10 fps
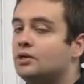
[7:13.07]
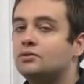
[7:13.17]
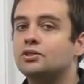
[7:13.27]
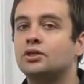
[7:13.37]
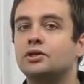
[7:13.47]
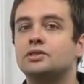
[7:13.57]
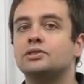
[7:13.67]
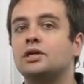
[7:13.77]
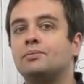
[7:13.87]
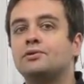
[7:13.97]
can use charts
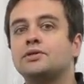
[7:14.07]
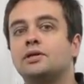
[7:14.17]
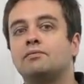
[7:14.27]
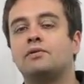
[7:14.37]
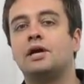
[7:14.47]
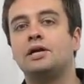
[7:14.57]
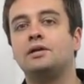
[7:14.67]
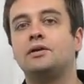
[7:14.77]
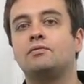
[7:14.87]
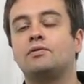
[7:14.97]
and tables in a
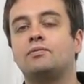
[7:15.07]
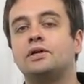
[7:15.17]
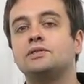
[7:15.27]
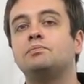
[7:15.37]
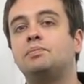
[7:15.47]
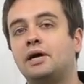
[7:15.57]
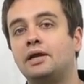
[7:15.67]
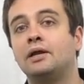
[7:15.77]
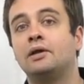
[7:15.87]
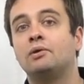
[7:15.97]
variety of different ways,
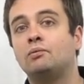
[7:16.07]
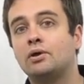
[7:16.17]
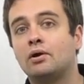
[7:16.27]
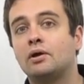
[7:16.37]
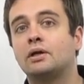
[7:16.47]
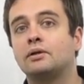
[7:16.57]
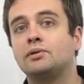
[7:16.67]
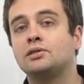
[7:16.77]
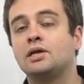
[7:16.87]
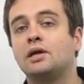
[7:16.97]
but we are going to
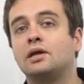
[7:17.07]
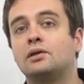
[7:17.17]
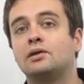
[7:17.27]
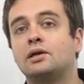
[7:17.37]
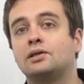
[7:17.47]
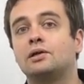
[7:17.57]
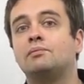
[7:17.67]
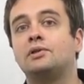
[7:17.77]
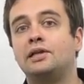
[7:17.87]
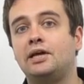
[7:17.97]
be taking a look at
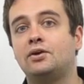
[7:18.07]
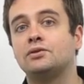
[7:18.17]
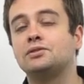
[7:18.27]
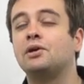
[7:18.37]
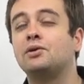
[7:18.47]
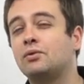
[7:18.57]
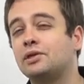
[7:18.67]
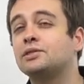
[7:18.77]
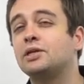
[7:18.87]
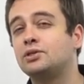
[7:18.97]
them later, so I don't want
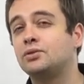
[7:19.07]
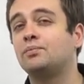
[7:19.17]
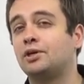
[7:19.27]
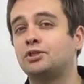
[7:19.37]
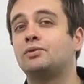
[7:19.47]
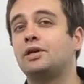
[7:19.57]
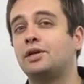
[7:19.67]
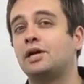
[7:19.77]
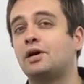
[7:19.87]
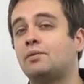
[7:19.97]
to say too much right
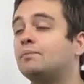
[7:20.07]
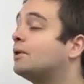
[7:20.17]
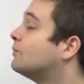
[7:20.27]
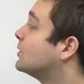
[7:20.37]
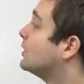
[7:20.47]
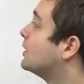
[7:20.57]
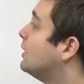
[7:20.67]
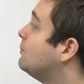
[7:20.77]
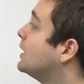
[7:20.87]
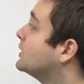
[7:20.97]
now, but we're going to
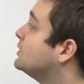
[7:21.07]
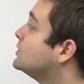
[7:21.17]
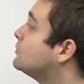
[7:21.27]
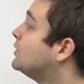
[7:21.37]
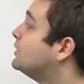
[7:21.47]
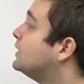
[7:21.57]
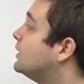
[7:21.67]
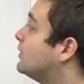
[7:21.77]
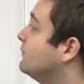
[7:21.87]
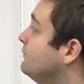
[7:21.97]
come back to this one
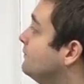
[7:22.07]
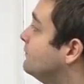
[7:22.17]
later.